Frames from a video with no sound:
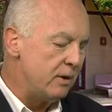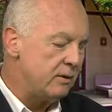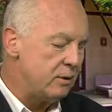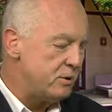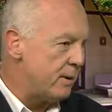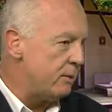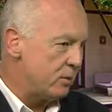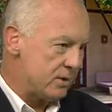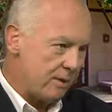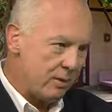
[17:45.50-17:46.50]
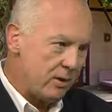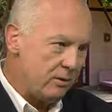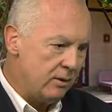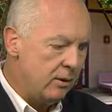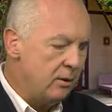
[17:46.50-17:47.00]
but that you spend the most time
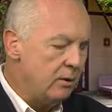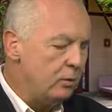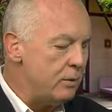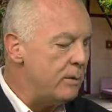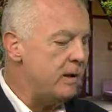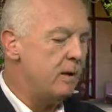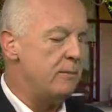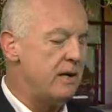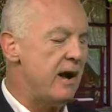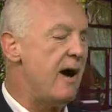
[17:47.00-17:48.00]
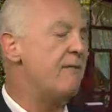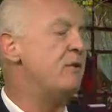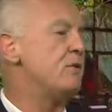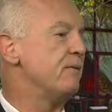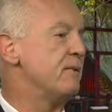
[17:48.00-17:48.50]
around, we become the
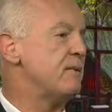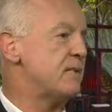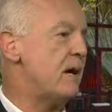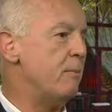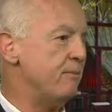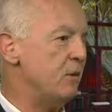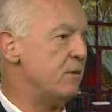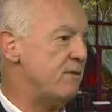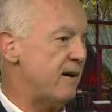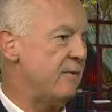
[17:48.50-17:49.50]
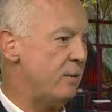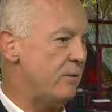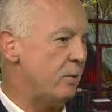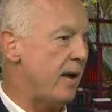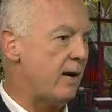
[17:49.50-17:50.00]
average of the sum of those 5
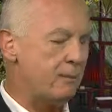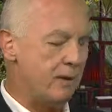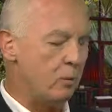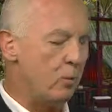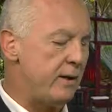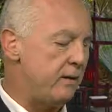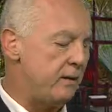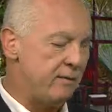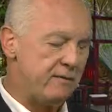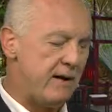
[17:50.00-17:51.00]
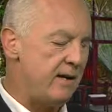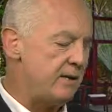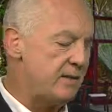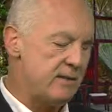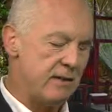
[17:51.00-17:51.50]
people. Add up their wit, their
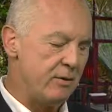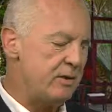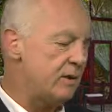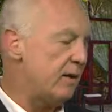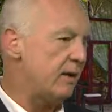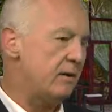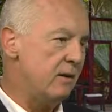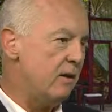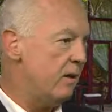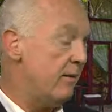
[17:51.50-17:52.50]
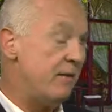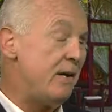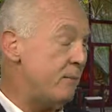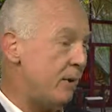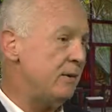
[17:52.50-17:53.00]
finances, their intellect,
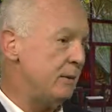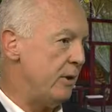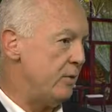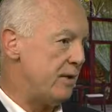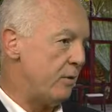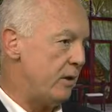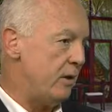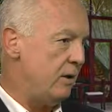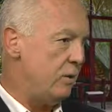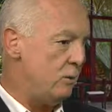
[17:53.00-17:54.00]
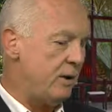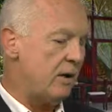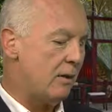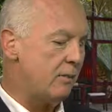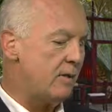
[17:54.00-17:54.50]
everything about them, their integrity. You
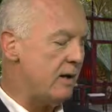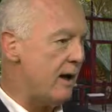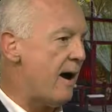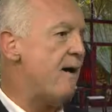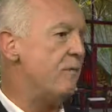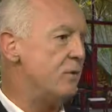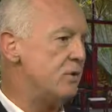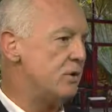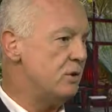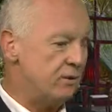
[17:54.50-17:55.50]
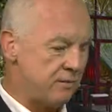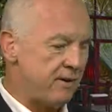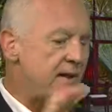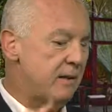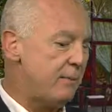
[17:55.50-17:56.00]
become the average.
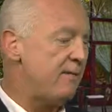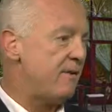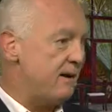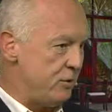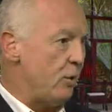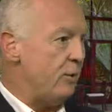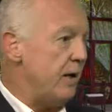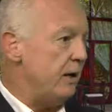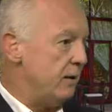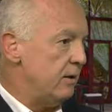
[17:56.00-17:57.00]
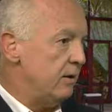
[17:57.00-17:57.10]
Divide that by 5, you're it.